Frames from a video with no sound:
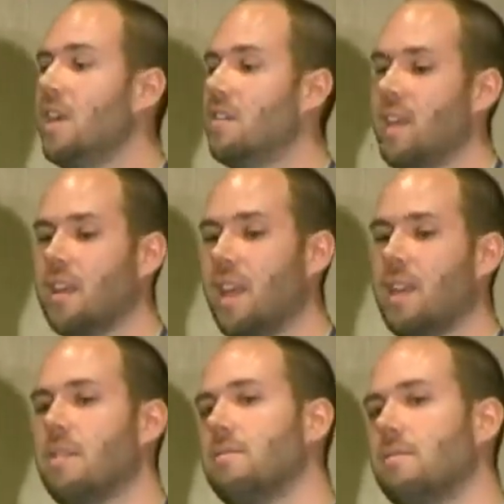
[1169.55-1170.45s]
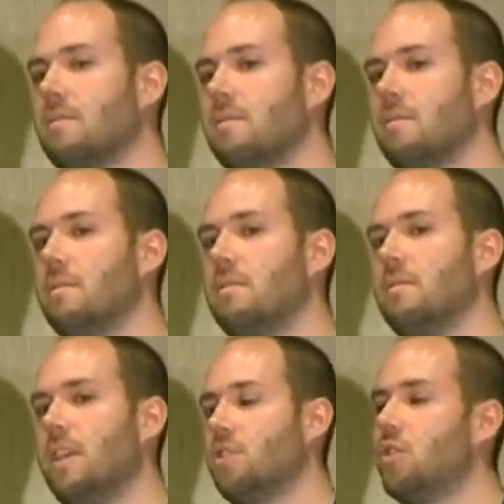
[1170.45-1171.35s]
In fact, they,
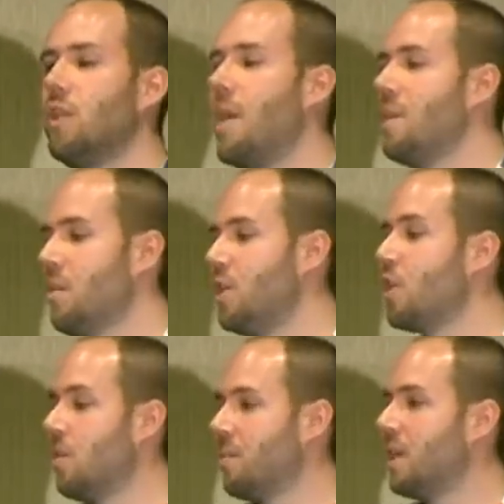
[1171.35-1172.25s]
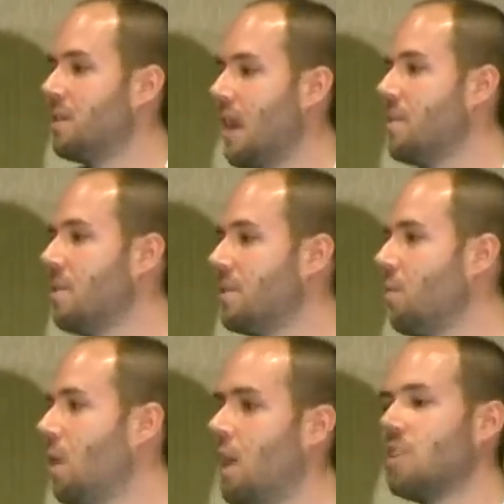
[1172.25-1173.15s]
they sued IBM in Europe because IBM
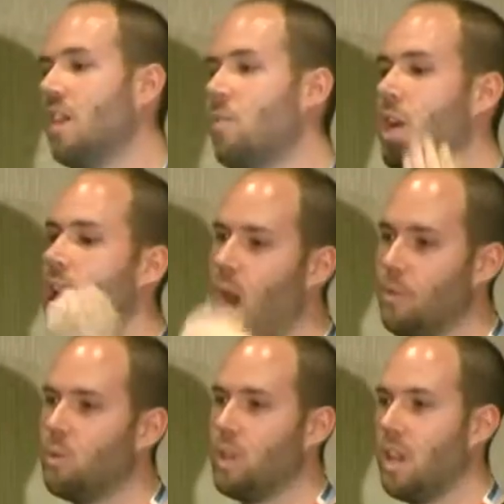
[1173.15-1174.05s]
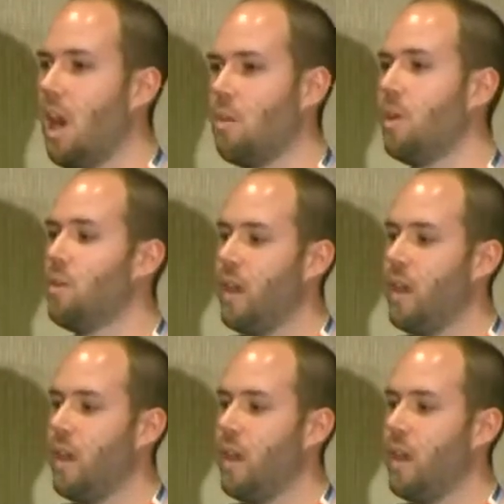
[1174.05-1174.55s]
said, well, our software comes with the hardware.